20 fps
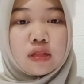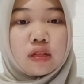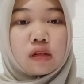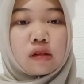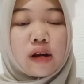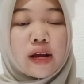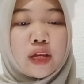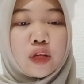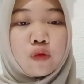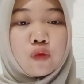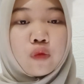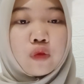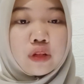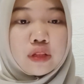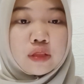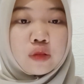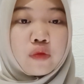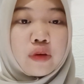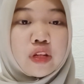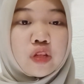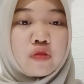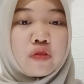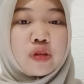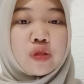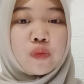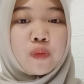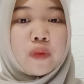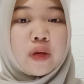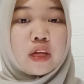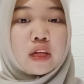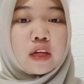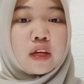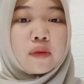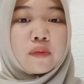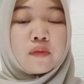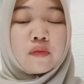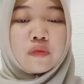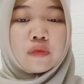the right words when we speak.